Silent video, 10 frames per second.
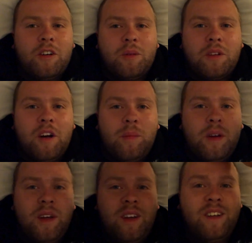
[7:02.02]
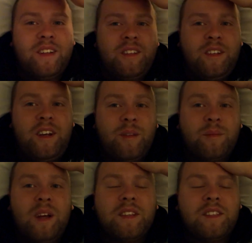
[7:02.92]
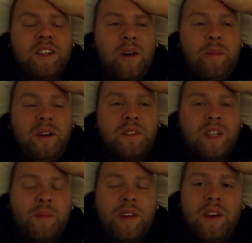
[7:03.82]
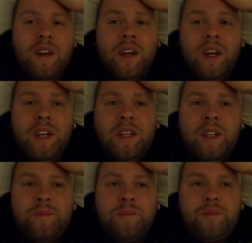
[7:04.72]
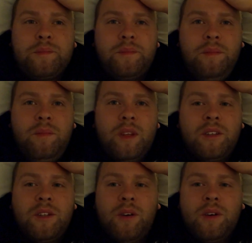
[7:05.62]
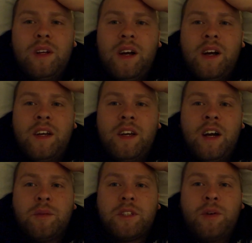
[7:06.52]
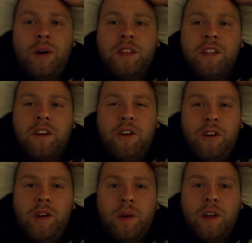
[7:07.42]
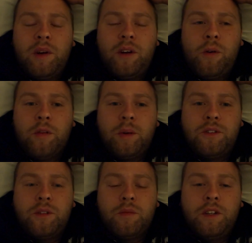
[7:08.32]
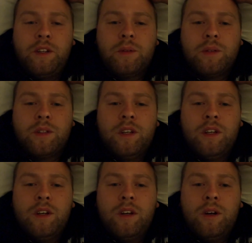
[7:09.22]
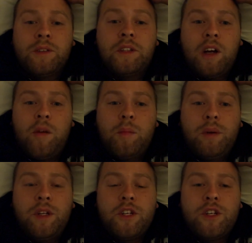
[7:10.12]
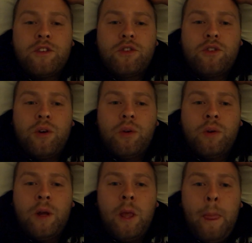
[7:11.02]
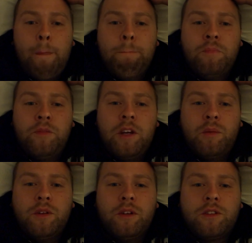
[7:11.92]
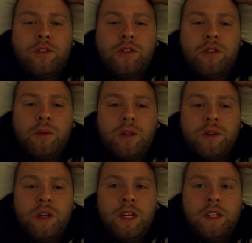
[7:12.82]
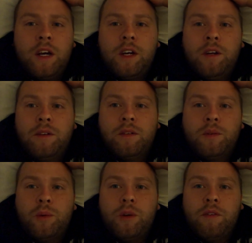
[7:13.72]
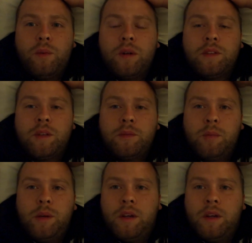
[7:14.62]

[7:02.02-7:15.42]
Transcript: car would come and stop me or something. So I was quite in a hurry when I recorded my drone videos on the Tower Bridge. So they were not so good as I would have wanted them to